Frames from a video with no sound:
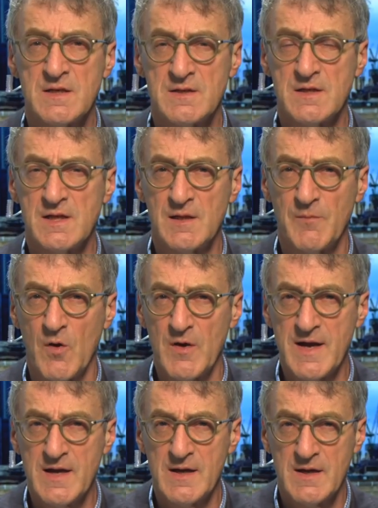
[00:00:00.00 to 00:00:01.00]
the little
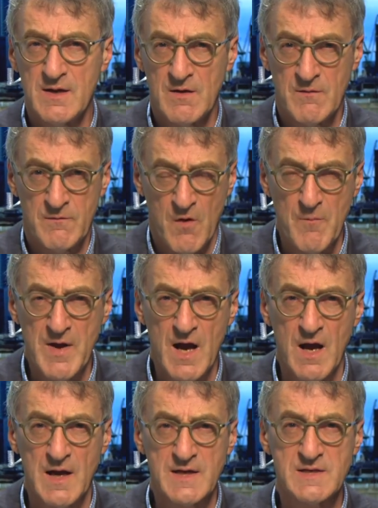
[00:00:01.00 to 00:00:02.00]
boy from
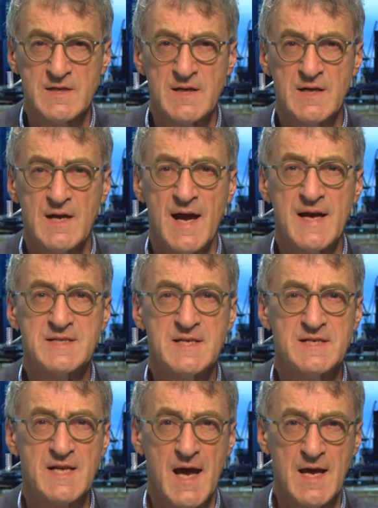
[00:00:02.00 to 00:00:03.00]
behind has
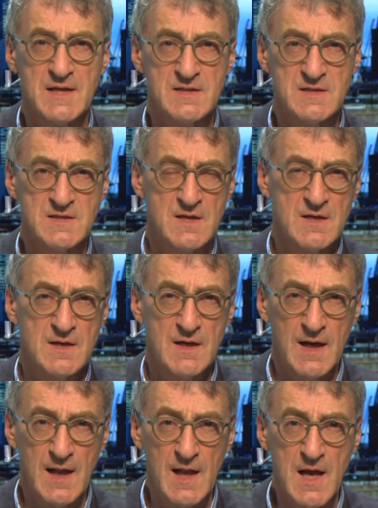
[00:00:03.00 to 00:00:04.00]
his hands
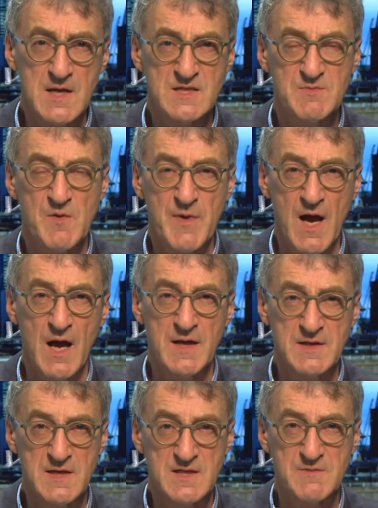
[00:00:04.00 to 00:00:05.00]
clasped
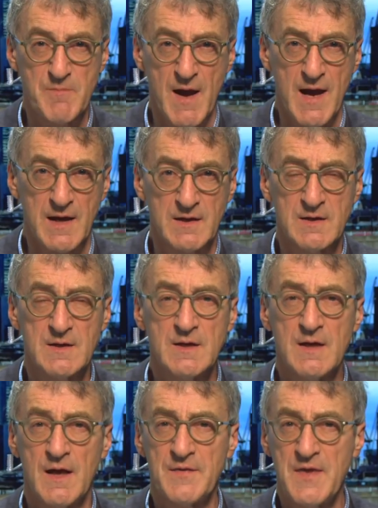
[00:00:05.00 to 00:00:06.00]
behind his back.
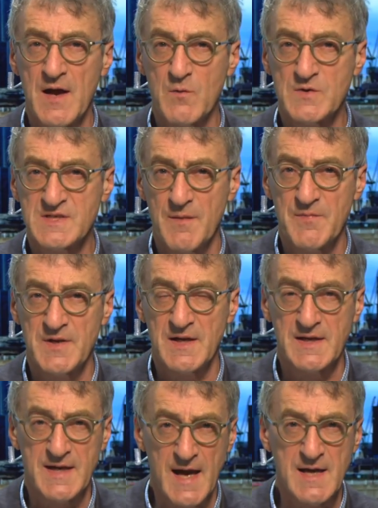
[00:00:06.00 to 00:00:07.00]
And that was something,
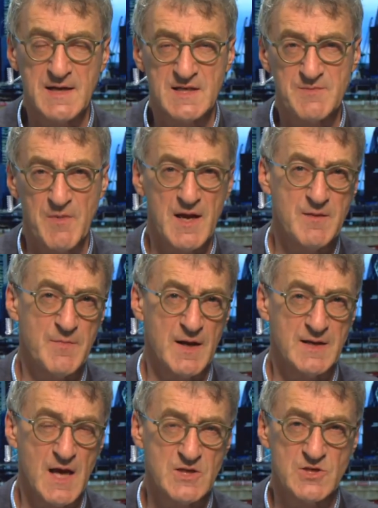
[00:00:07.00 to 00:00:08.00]
again, explained by
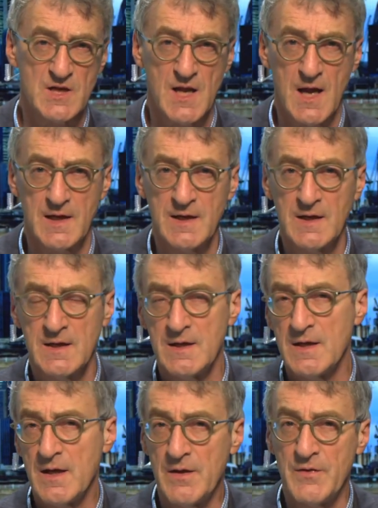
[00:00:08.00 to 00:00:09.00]
Naji al Ali,
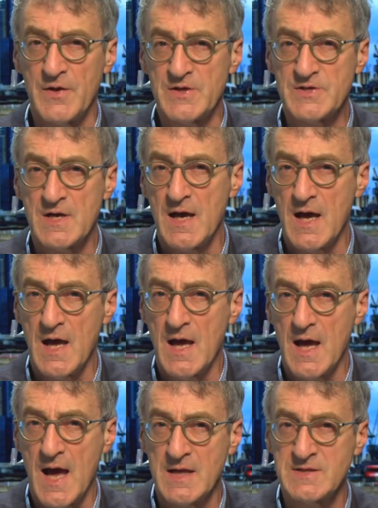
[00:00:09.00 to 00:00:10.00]
that
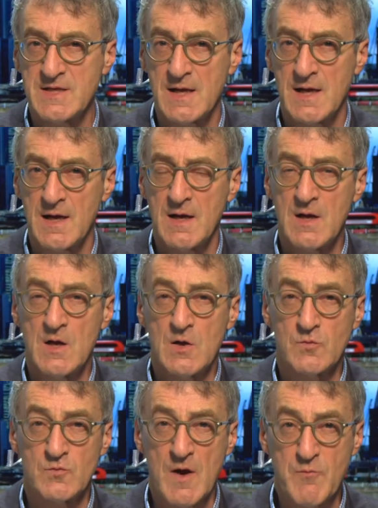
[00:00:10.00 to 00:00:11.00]
Handala
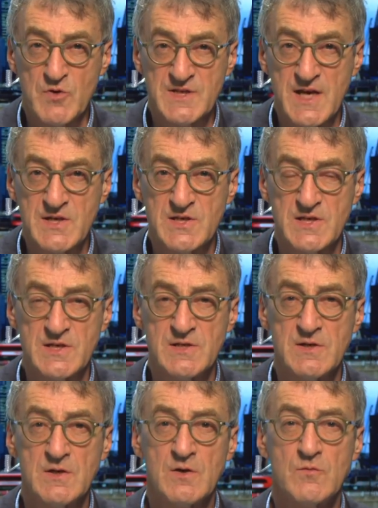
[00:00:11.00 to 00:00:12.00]
represented
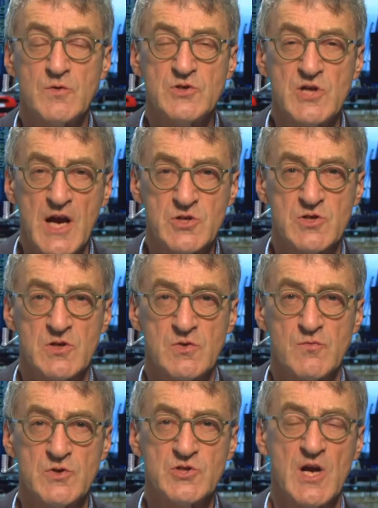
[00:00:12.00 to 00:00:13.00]

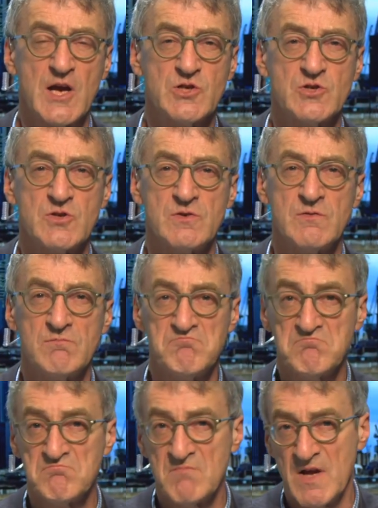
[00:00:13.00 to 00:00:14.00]
rejection, rejection
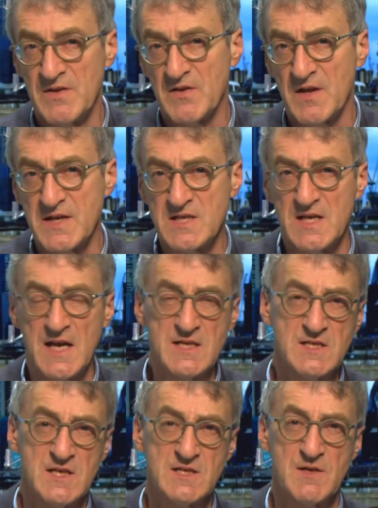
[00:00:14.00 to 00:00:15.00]
in the
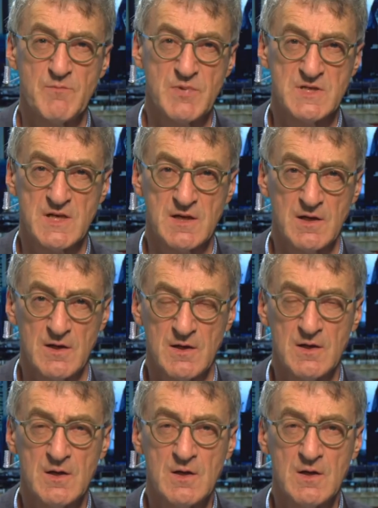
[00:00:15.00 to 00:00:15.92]
1980s in particular,